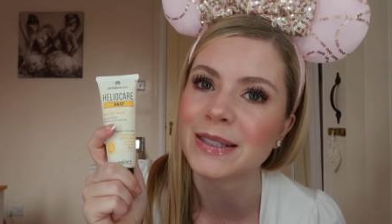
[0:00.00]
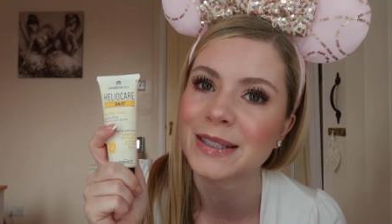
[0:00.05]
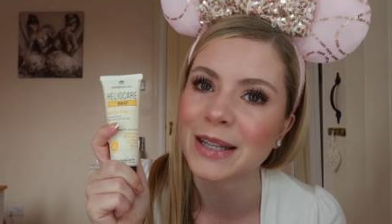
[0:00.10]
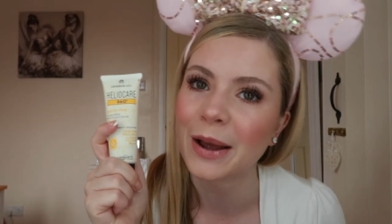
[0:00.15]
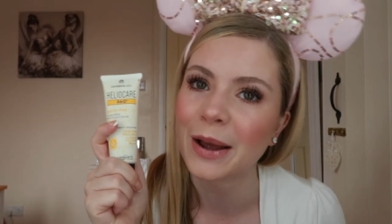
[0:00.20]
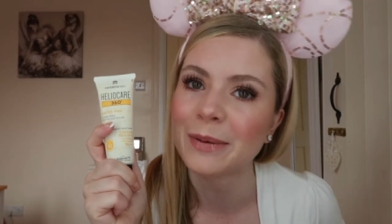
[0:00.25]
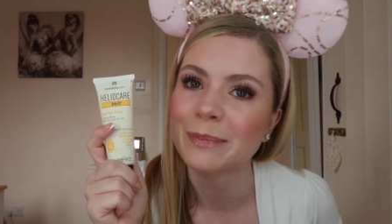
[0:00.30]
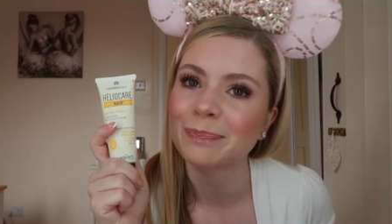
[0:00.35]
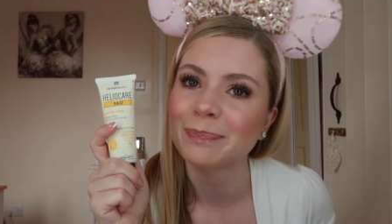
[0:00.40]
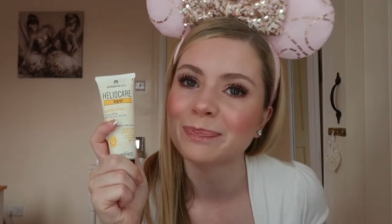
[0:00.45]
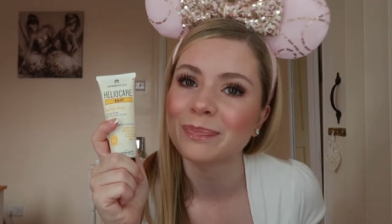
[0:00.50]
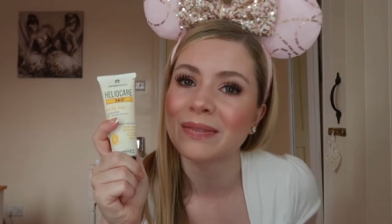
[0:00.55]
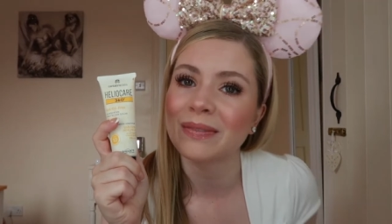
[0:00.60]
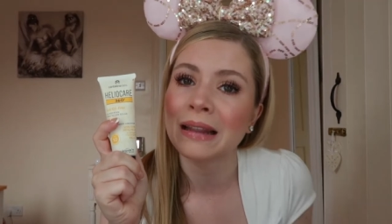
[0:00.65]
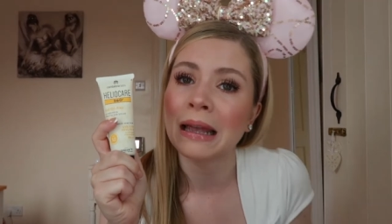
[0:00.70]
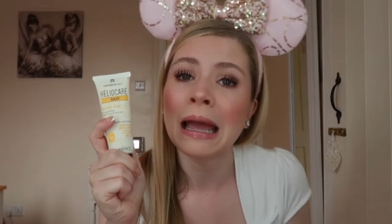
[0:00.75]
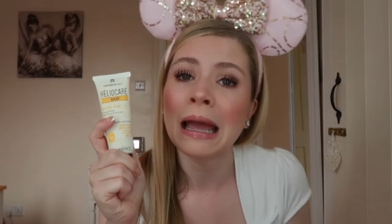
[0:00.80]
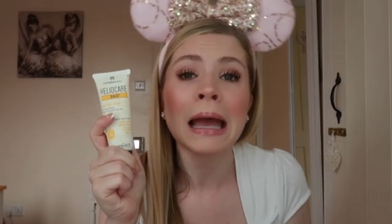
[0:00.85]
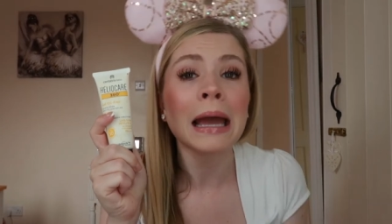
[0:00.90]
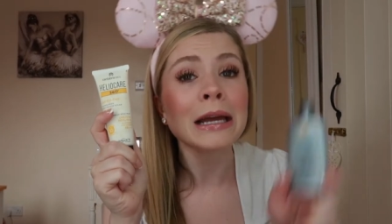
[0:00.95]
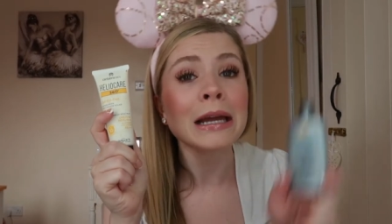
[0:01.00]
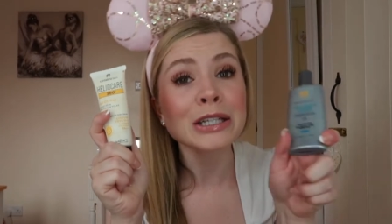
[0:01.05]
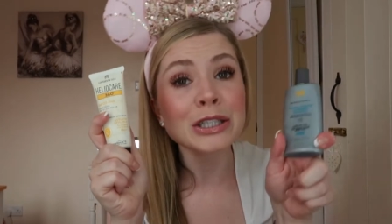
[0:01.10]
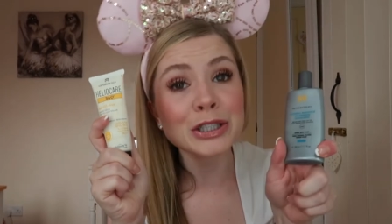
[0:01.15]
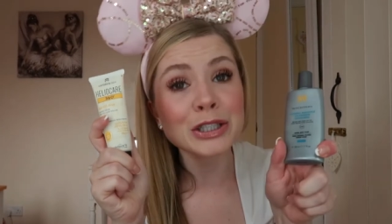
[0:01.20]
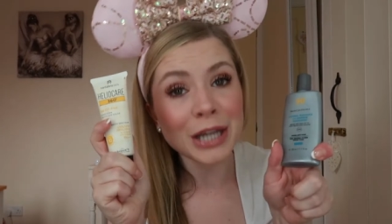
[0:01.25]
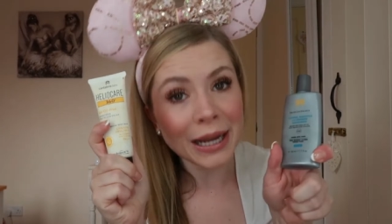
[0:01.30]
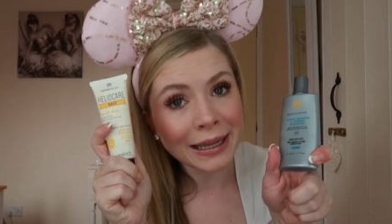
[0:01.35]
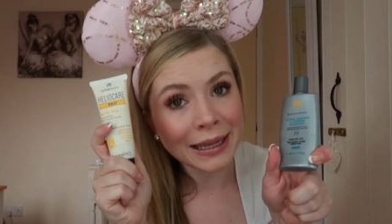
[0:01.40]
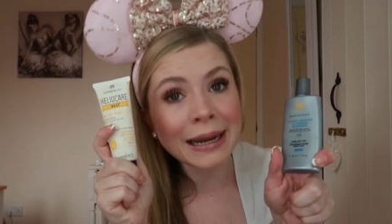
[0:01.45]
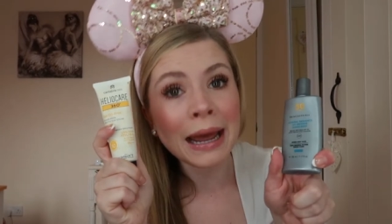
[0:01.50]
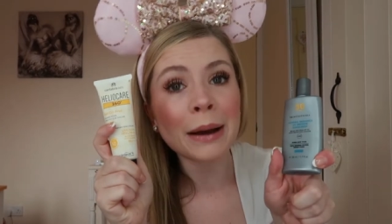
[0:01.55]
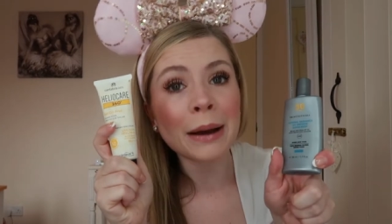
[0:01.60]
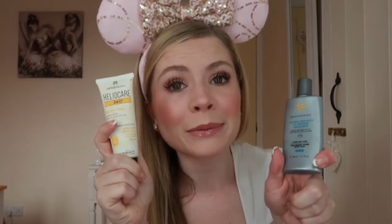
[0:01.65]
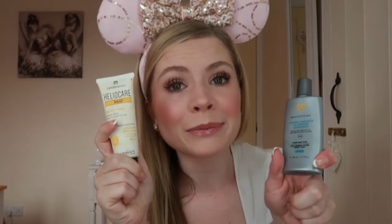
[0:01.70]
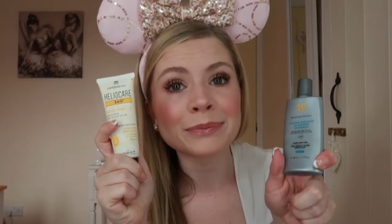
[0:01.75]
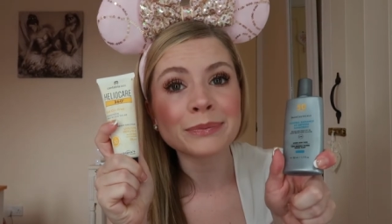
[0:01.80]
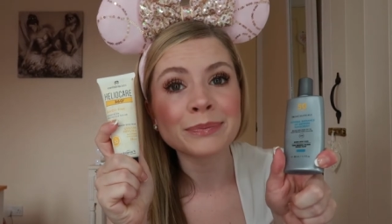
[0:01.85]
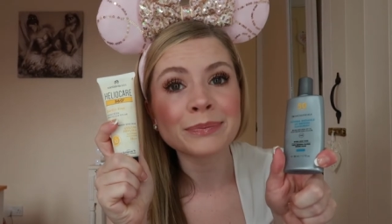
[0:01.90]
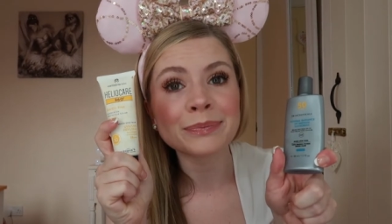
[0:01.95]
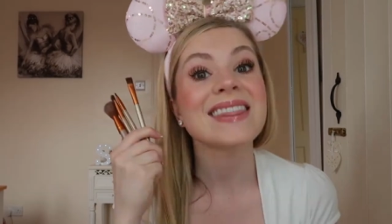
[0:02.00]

so check it out.